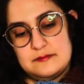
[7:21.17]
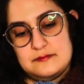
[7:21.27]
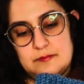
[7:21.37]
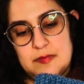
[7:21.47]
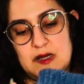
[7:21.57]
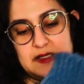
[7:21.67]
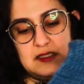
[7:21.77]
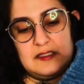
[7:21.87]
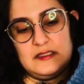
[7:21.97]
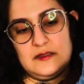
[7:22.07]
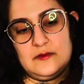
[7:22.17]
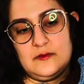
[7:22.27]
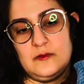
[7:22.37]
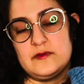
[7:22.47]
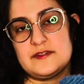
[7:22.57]
body
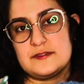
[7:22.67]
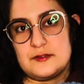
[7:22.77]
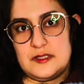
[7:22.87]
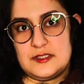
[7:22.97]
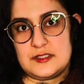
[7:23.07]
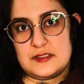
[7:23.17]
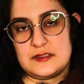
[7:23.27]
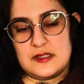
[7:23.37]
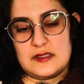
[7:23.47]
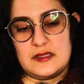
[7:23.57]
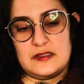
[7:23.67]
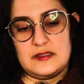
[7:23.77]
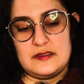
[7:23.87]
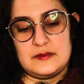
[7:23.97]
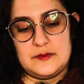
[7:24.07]
will stretch the thing a
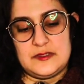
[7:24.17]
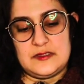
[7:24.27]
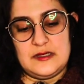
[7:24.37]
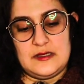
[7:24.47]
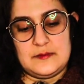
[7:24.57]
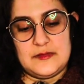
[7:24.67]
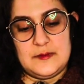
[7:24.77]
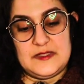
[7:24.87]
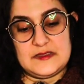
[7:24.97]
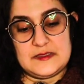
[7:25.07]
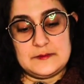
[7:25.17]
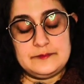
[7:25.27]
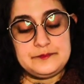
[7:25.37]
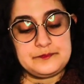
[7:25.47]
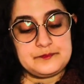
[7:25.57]
little bit, a bit.
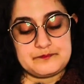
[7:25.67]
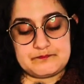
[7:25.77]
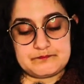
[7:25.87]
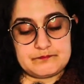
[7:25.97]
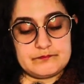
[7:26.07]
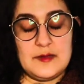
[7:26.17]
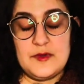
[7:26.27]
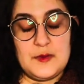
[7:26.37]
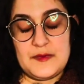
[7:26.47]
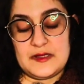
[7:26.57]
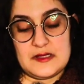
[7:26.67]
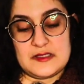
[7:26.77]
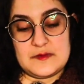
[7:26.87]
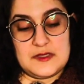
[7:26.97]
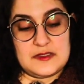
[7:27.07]
I'm hoping it
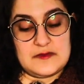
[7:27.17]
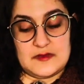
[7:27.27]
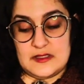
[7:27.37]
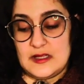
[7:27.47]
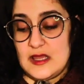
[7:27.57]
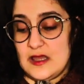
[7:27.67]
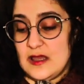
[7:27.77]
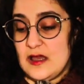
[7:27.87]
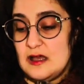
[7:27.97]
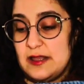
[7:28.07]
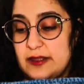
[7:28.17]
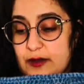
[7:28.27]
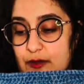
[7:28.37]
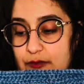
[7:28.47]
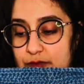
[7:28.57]
is because of that. I
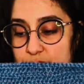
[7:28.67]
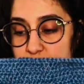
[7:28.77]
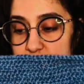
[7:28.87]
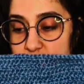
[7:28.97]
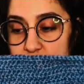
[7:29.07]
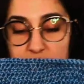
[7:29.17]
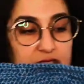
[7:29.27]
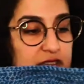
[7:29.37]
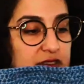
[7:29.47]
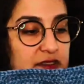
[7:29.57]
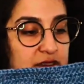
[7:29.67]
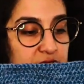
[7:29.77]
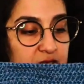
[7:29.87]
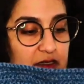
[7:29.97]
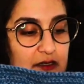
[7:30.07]
also noticed that
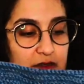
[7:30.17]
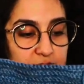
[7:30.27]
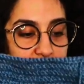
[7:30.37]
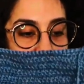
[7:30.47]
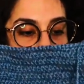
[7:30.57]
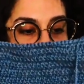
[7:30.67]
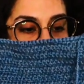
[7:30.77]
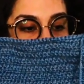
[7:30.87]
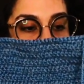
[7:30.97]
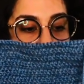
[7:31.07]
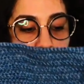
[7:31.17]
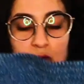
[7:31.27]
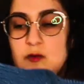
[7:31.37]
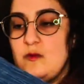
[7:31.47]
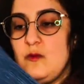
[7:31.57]
I have
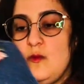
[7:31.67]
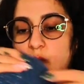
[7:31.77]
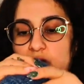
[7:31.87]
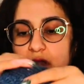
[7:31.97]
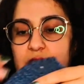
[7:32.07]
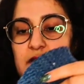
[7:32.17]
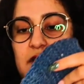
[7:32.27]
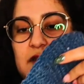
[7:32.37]
one